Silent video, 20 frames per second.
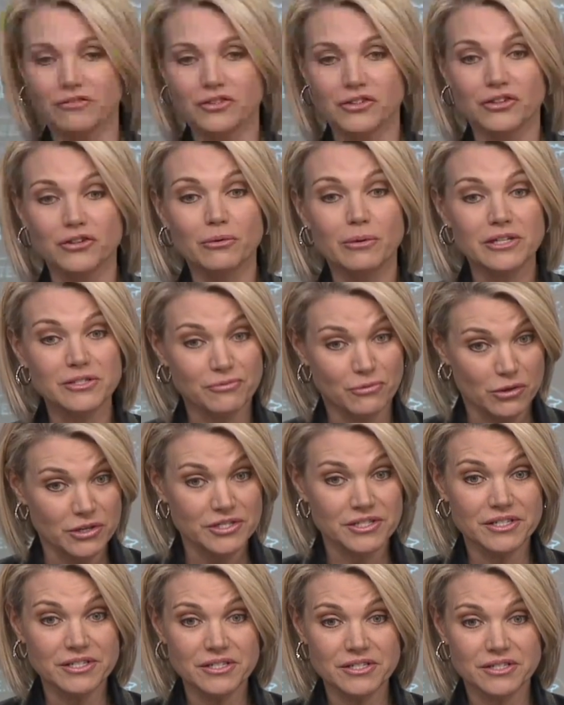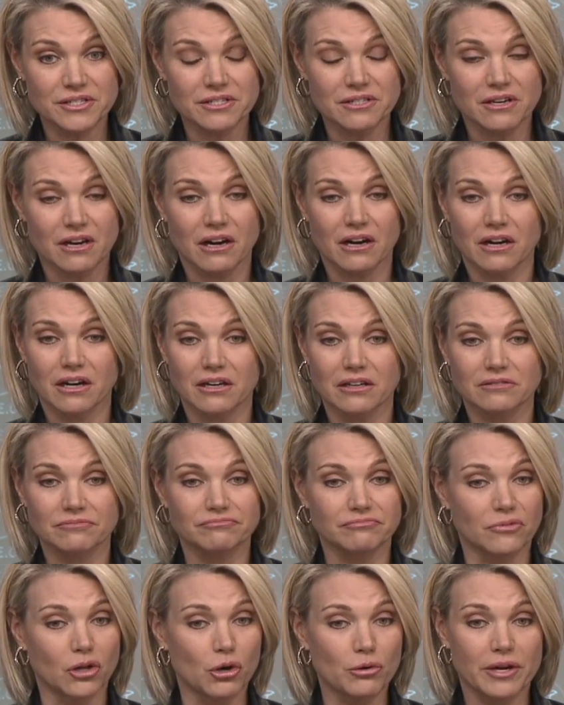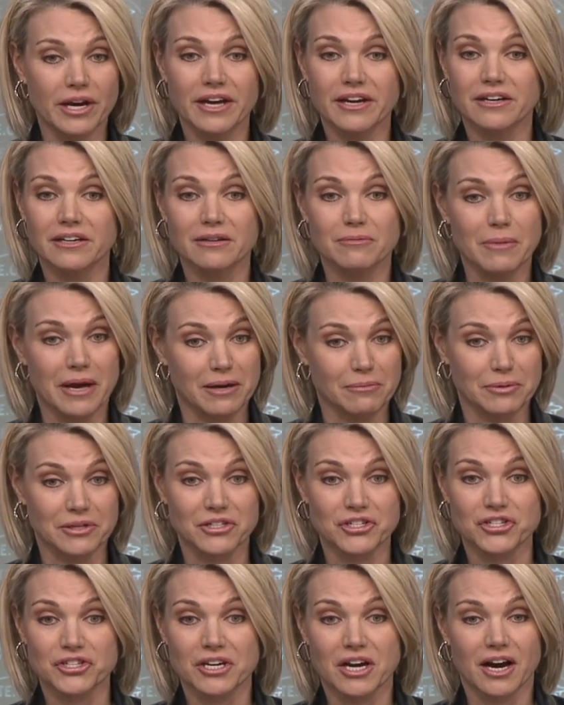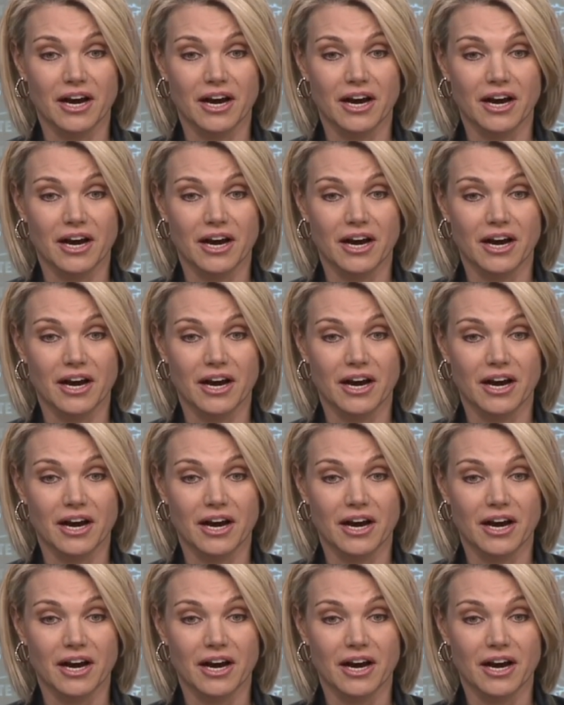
U.S. forces are located in Manbij.